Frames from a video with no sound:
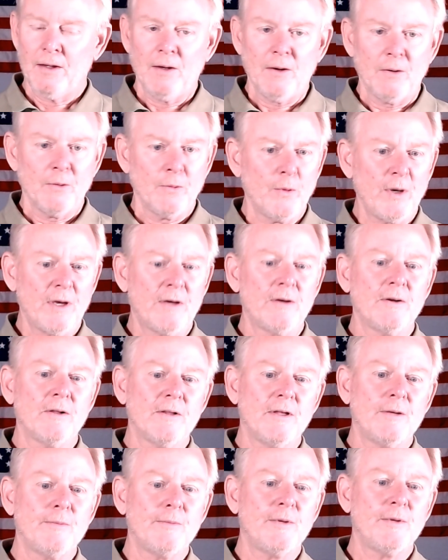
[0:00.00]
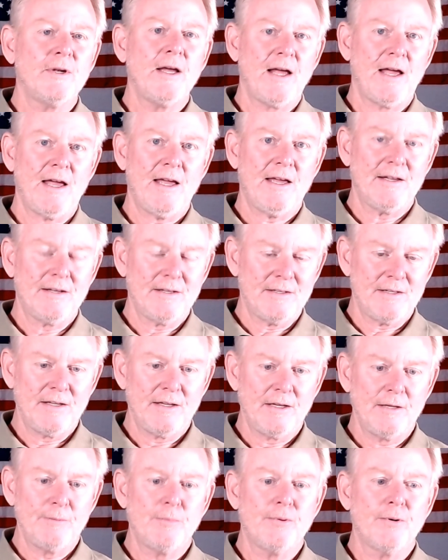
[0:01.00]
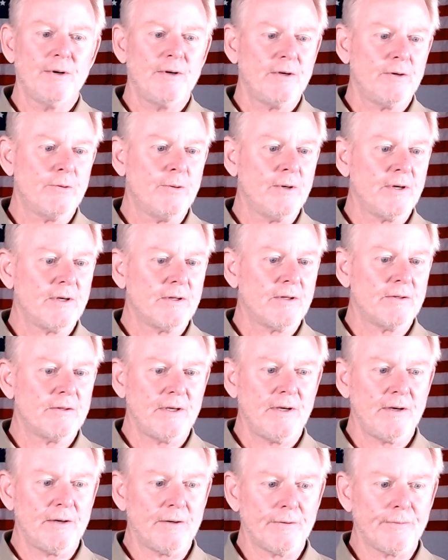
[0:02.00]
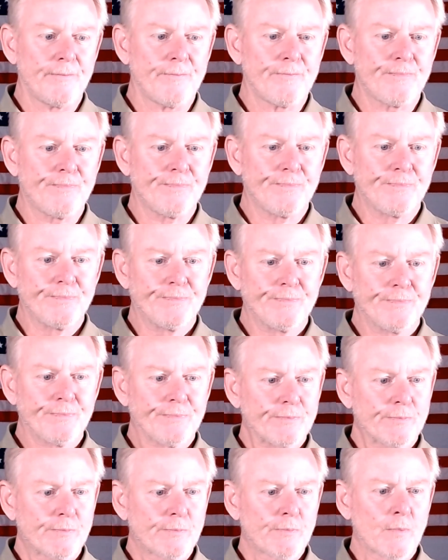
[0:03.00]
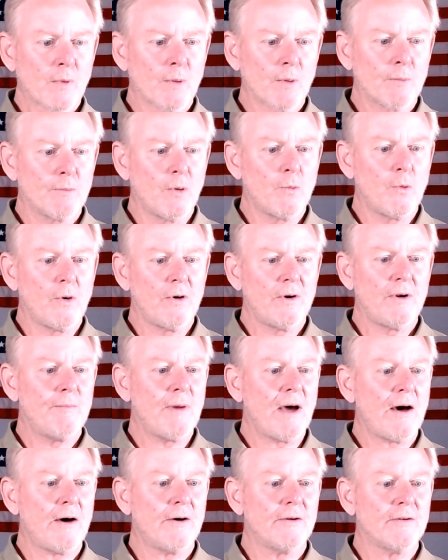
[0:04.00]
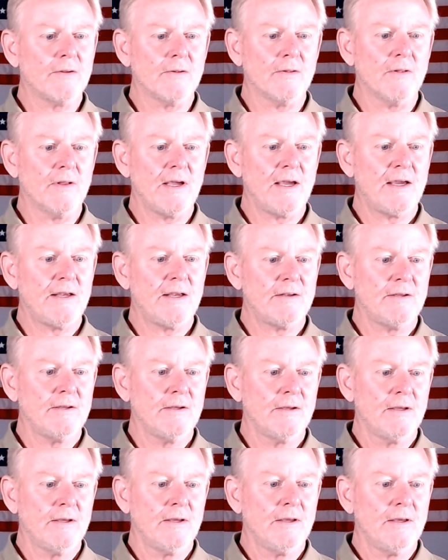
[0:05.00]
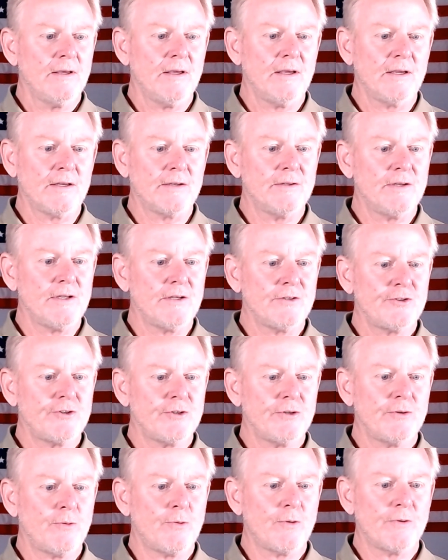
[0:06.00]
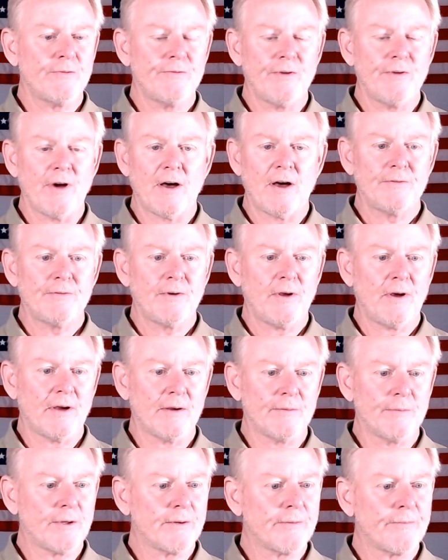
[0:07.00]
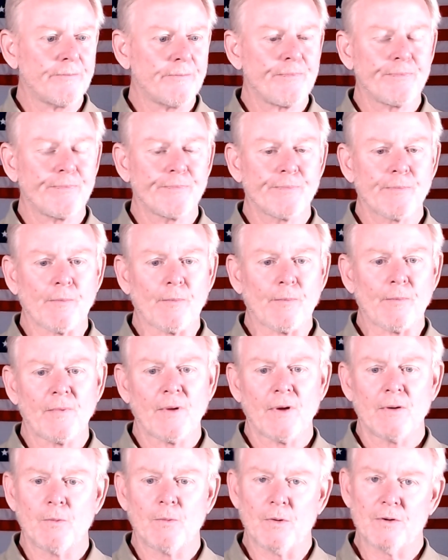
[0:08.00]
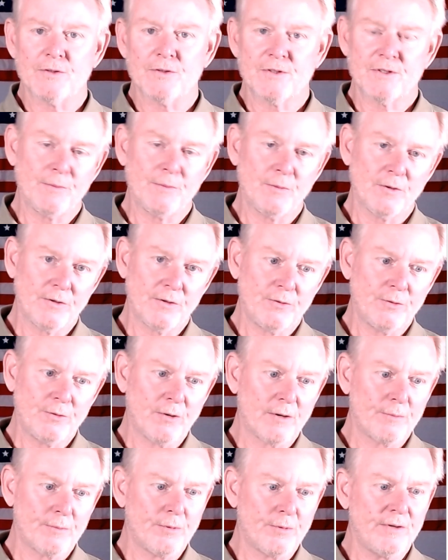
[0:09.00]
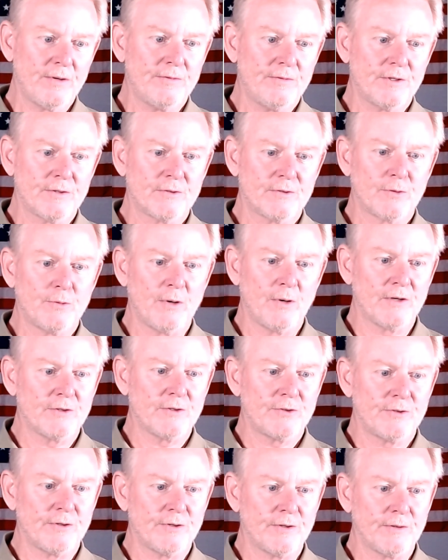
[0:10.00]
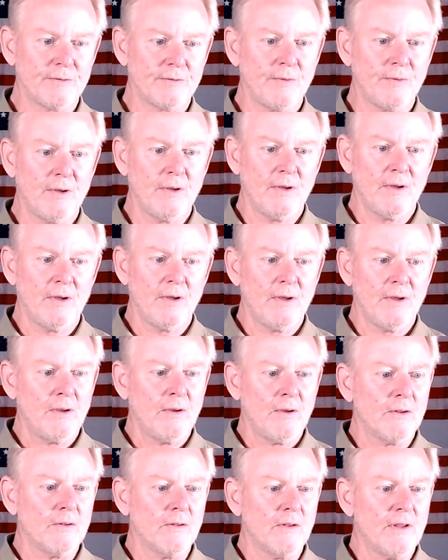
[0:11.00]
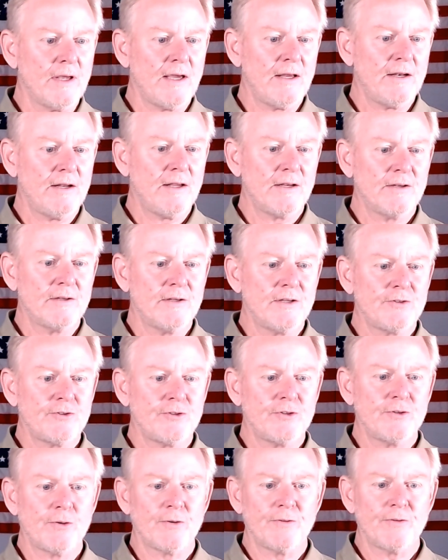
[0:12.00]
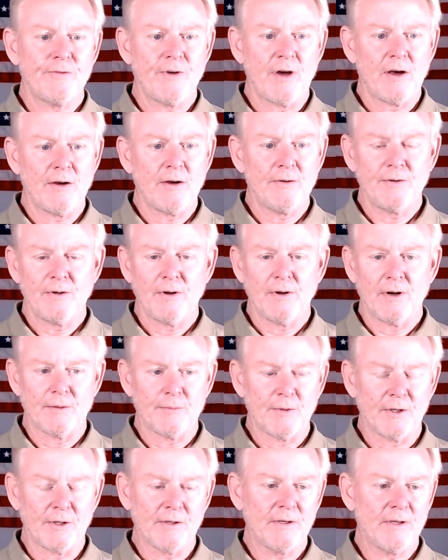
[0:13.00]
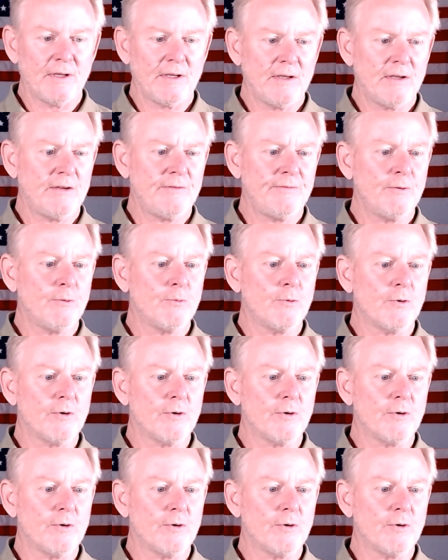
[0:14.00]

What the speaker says: we can eliminate A and D pretty quickly here. But what about late ignition or valve timing? Well, similar to our previous question, late ignition or valve timing, if it were